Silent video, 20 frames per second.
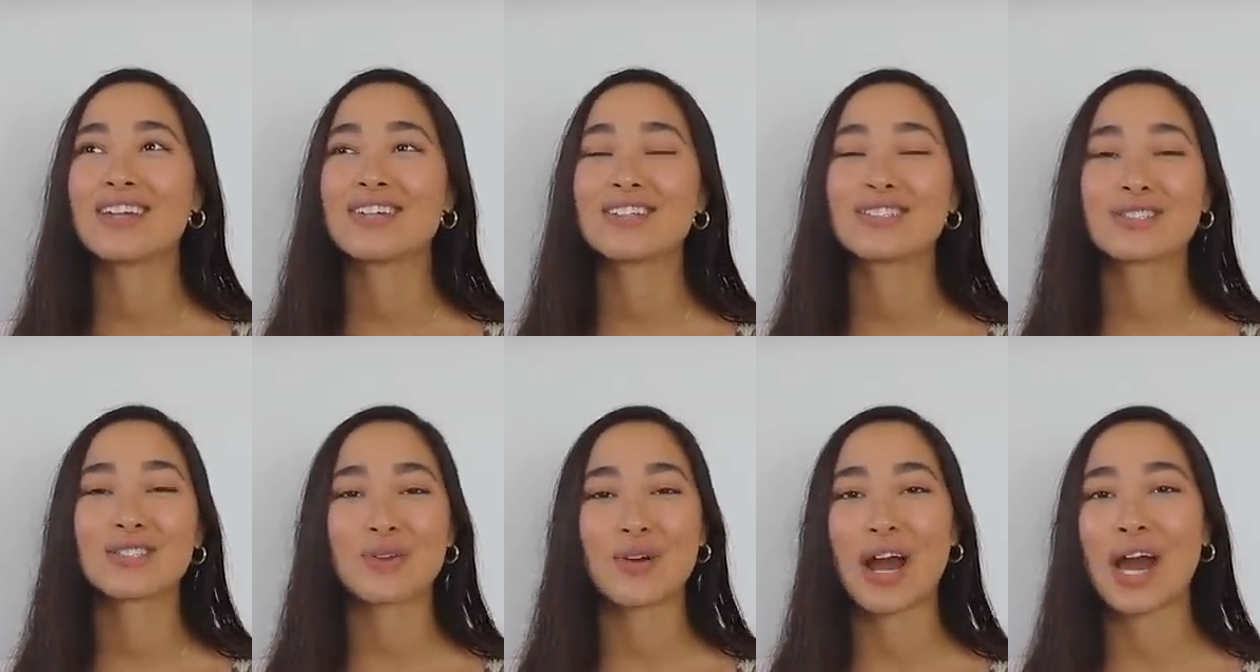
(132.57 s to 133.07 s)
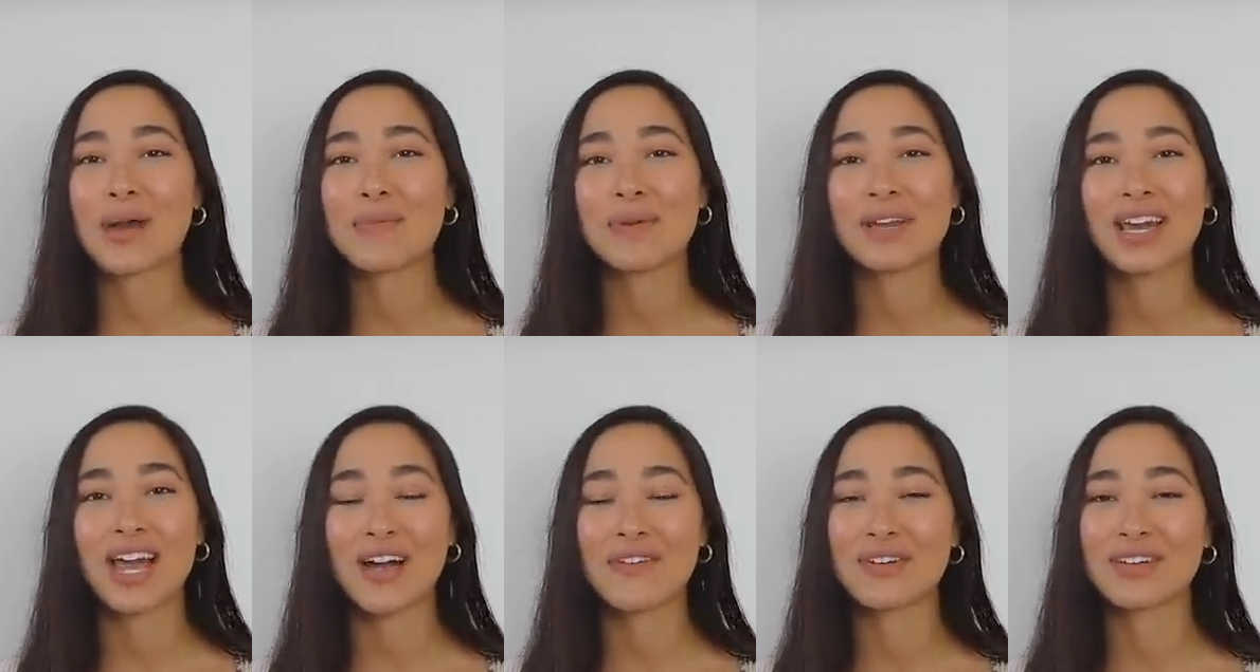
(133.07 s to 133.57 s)

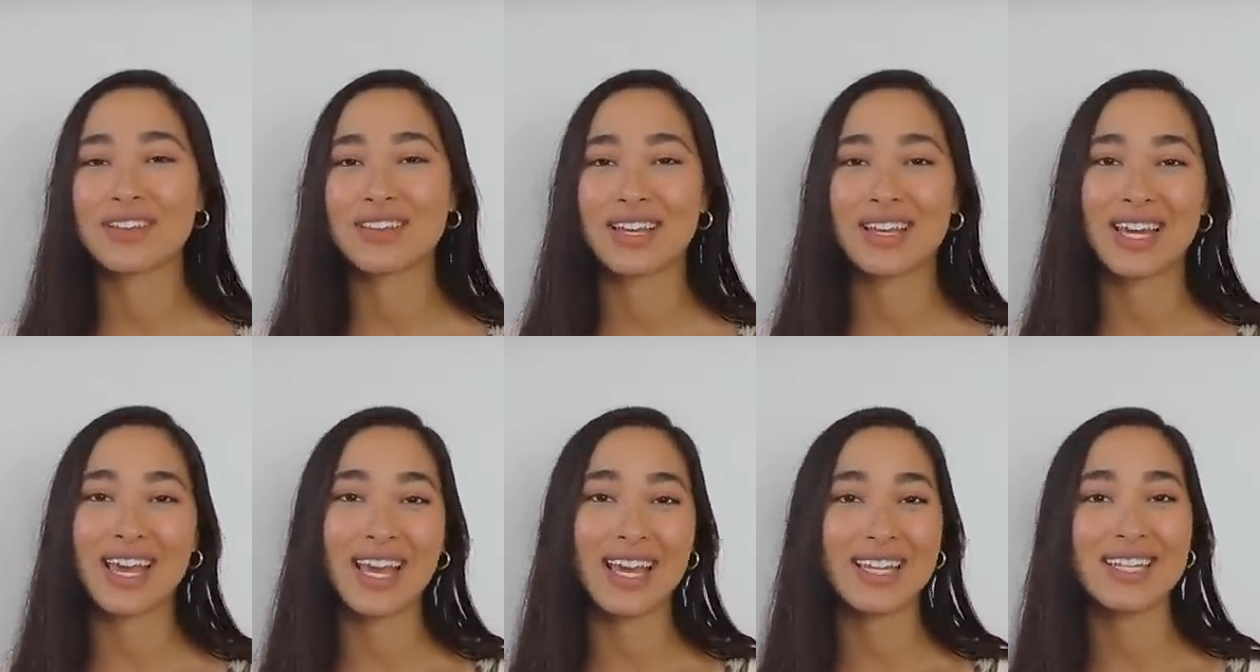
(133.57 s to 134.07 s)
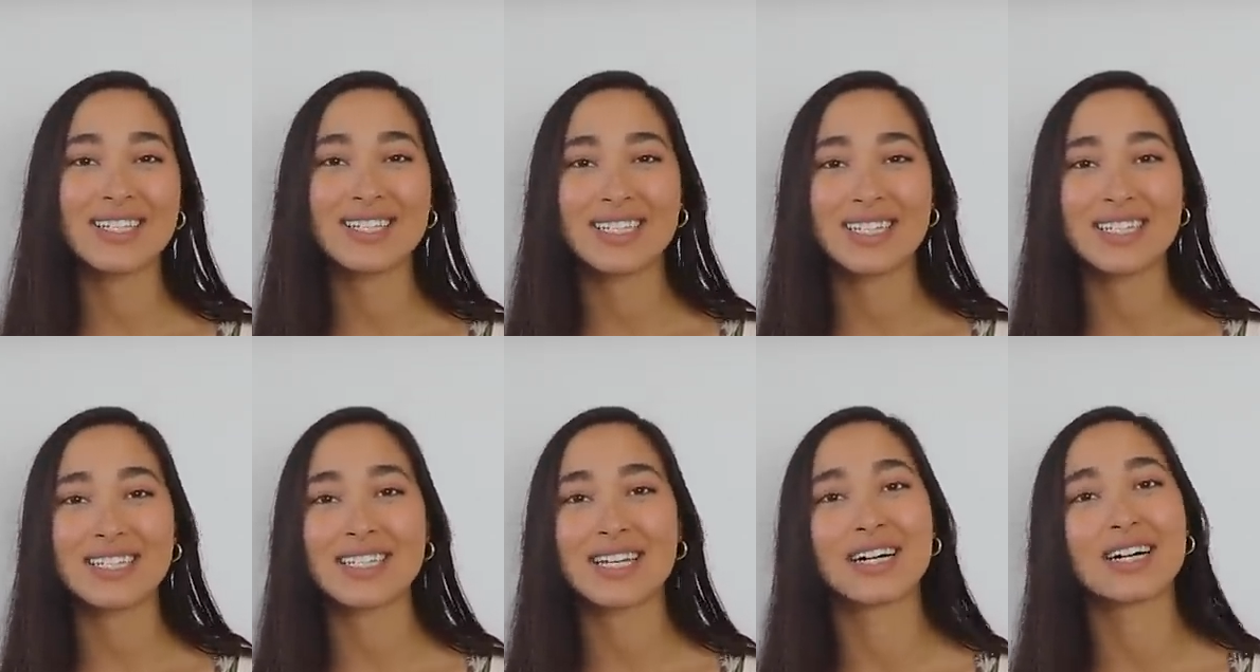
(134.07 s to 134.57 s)
describing everything in
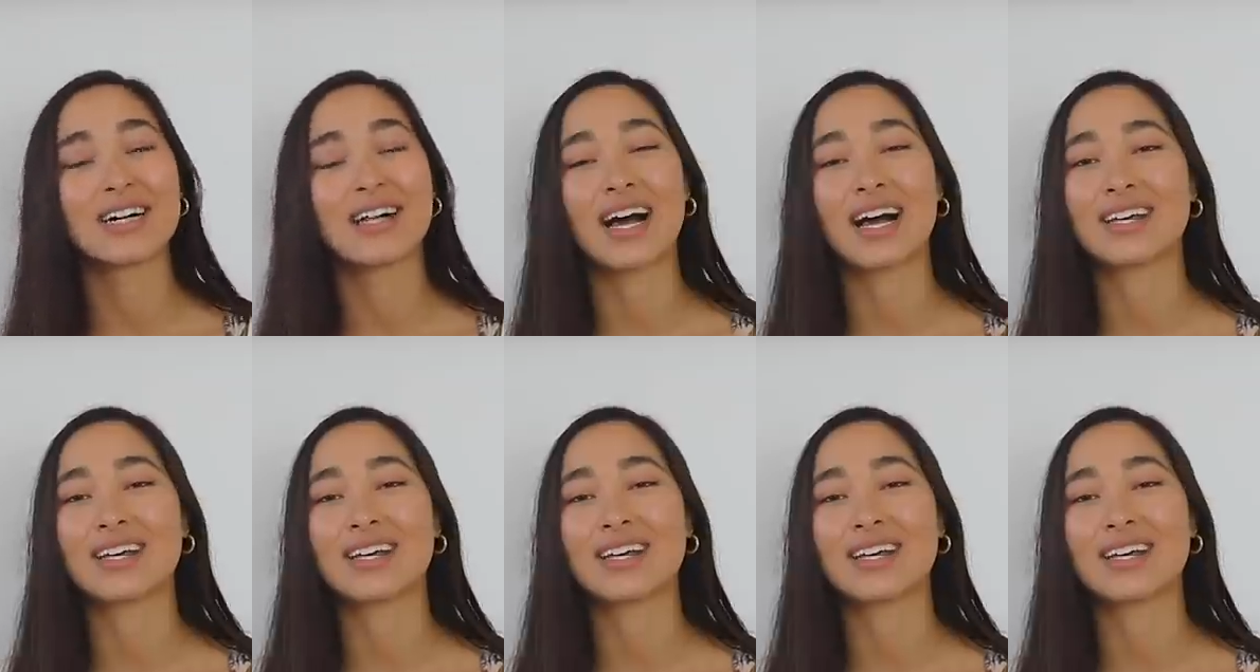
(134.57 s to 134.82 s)
detail